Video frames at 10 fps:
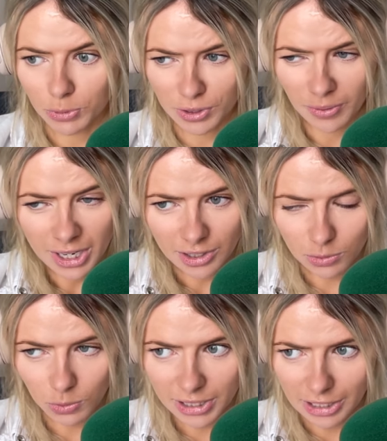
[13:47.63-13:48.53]
But
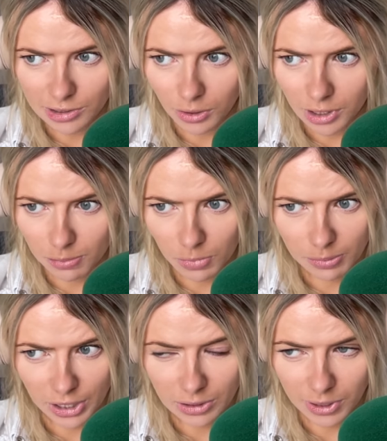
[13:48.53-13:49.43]
just one thing that stuck out in
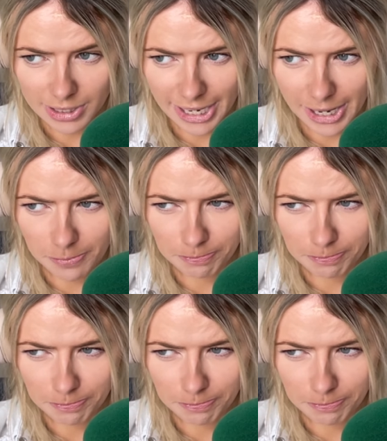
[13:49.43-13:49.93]
my mind was